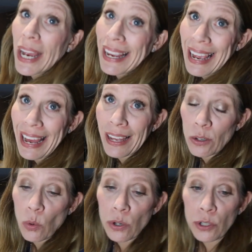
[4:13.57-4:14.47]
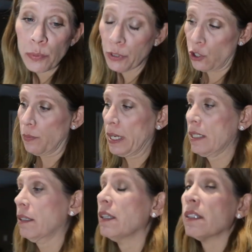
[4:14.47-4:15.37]
I had ordered
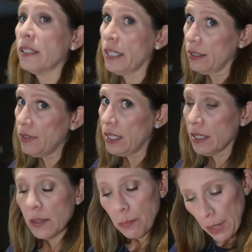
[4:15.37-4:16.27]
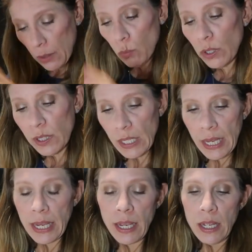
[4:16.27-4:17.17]
ButcherBox instead of this, but we'll
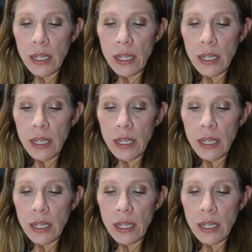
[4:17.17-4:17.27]
see.